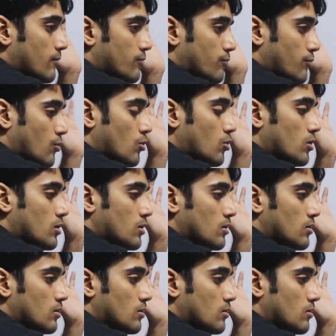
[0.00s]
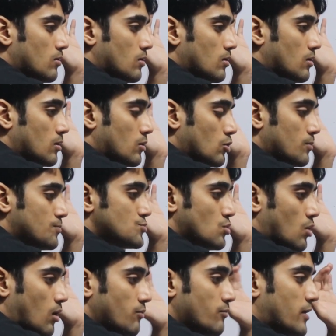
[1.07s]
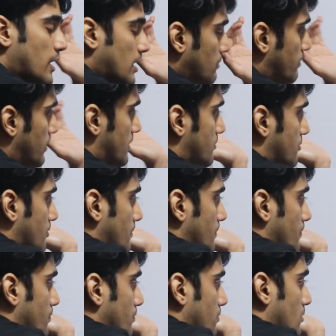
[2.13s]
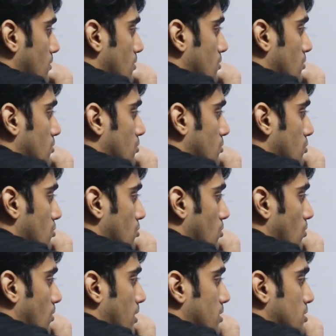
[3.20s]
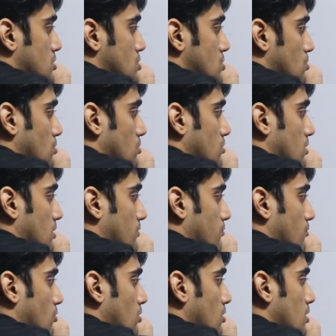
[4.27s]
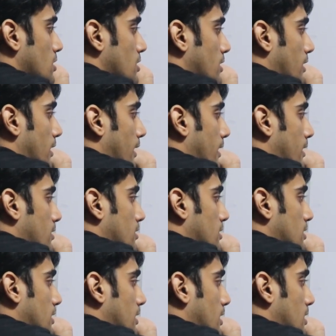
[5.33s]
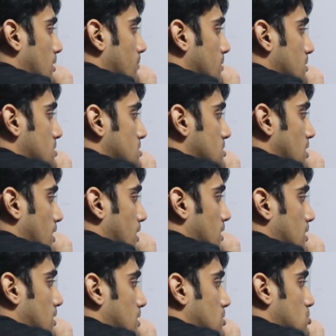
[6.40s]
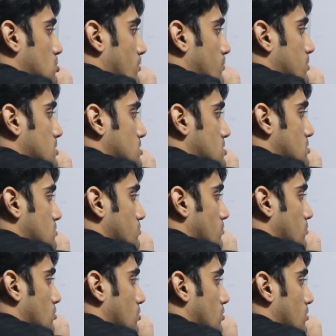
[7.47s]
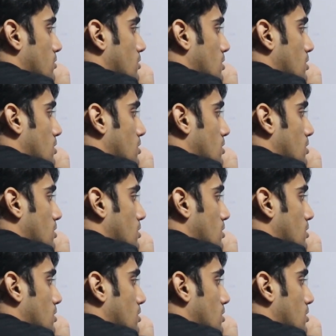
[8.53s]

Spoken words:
4 groups of 8 bits. So 1, 2, 3, 4, and 8 bits in each of these 4.